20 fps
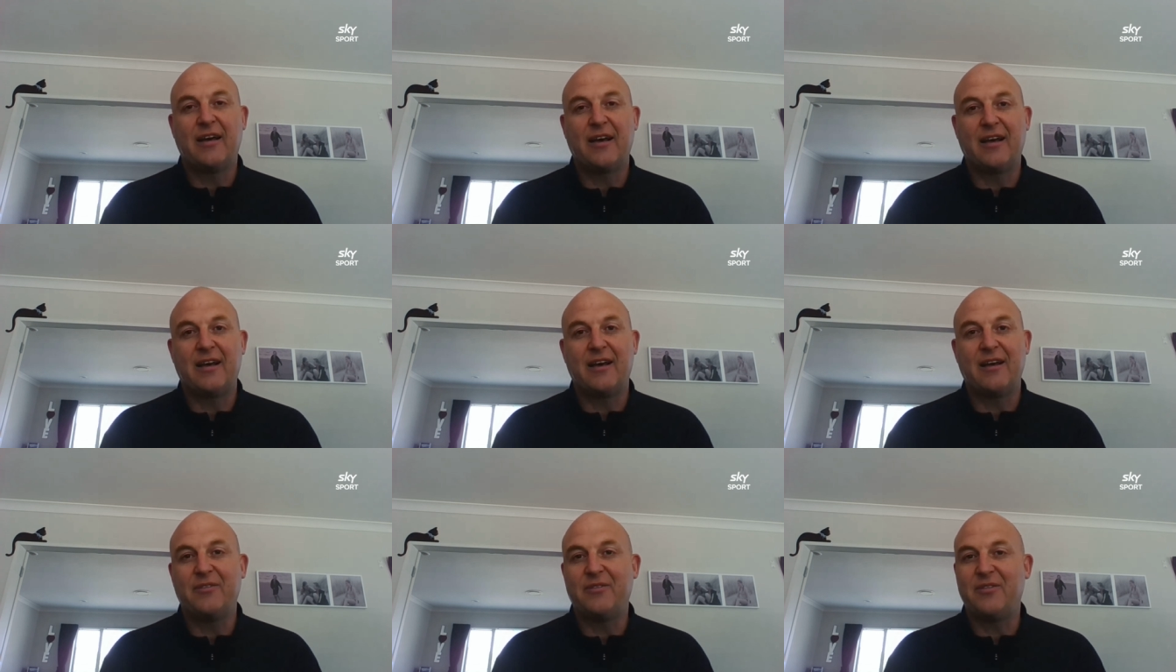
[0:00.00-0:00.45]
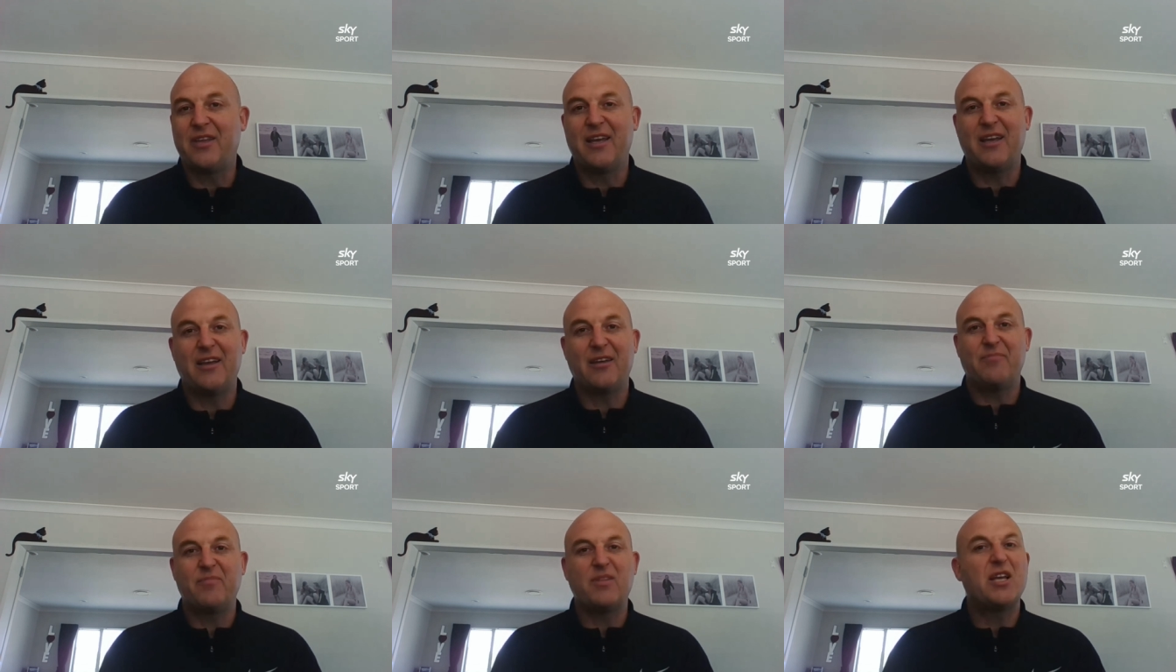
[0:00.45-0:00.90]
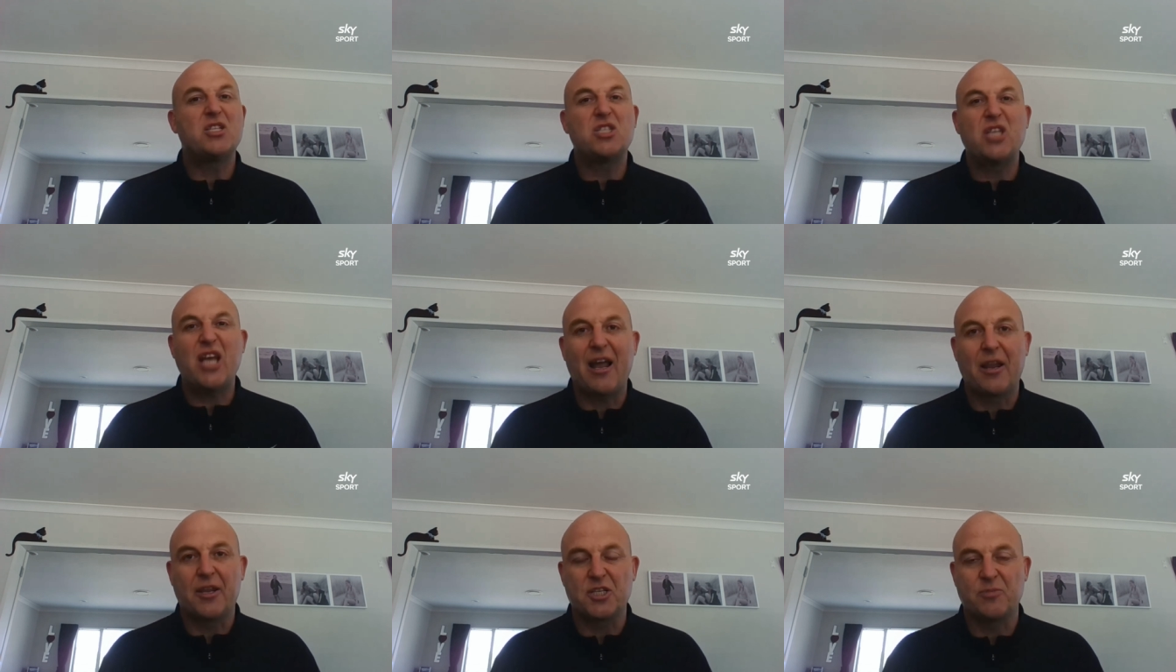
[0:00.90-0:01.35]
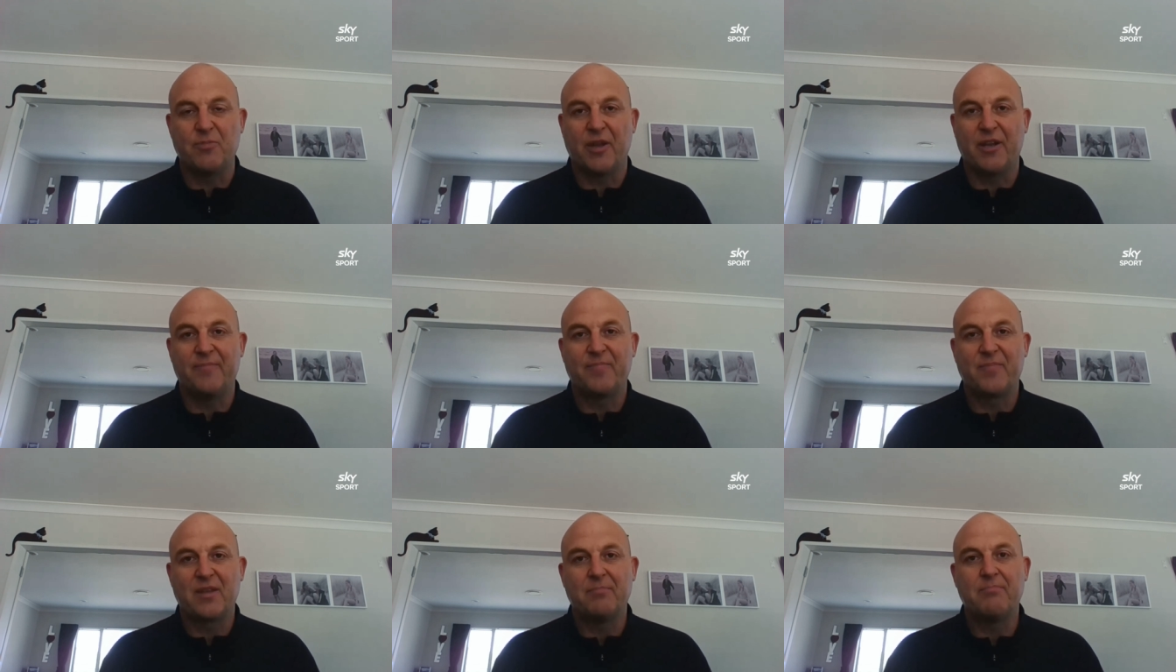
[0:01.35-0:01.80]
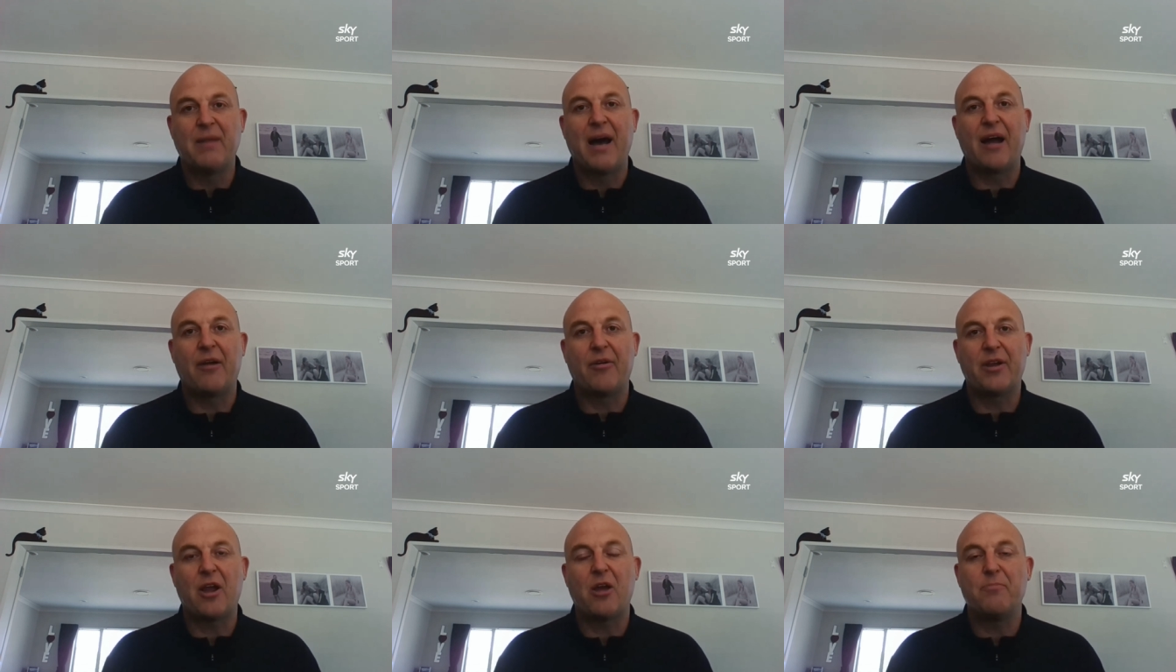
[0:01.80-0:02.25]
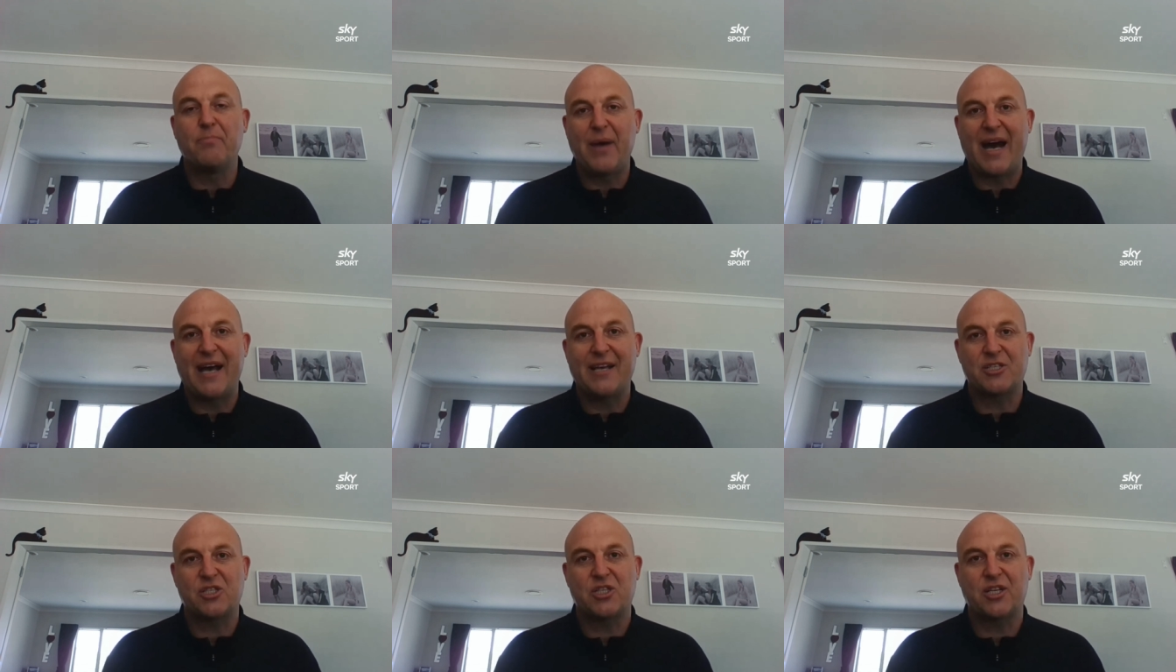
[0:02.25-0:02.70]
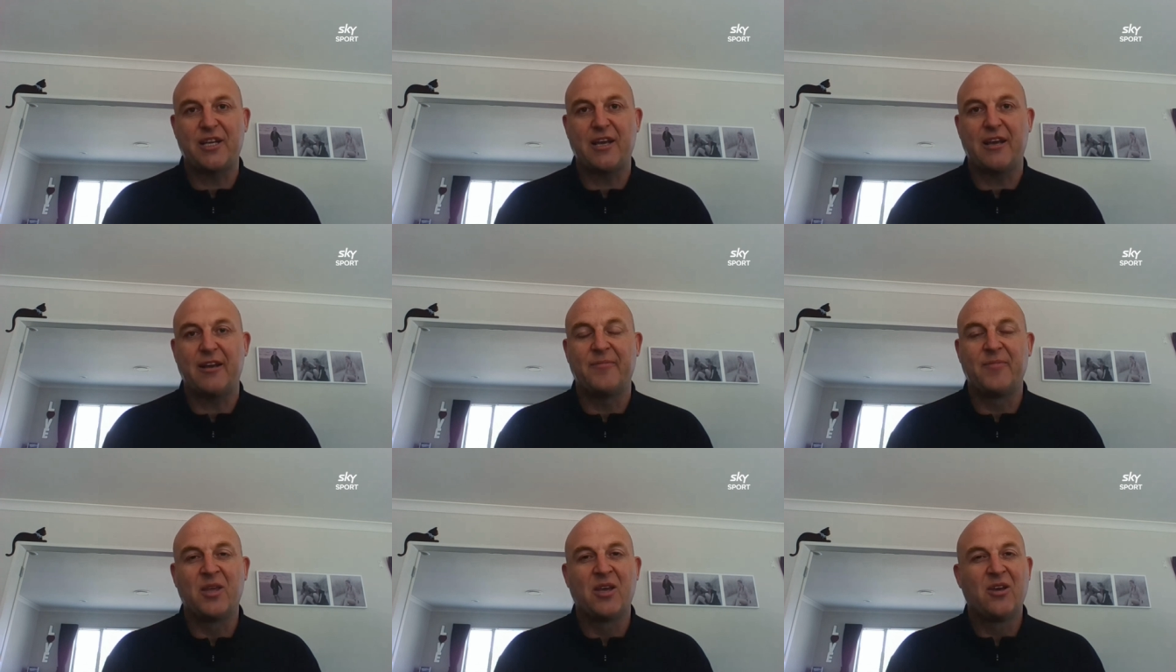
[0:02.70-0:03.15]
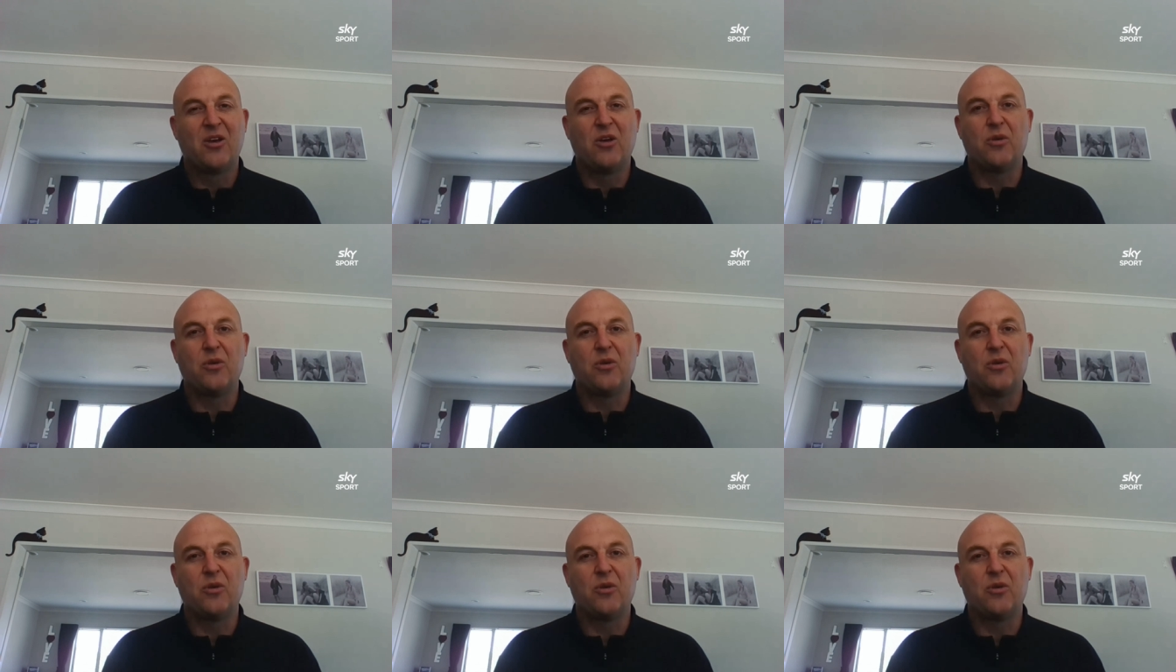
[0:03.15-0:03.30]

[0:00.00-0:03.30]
uh, their their talisman Mario Barcia,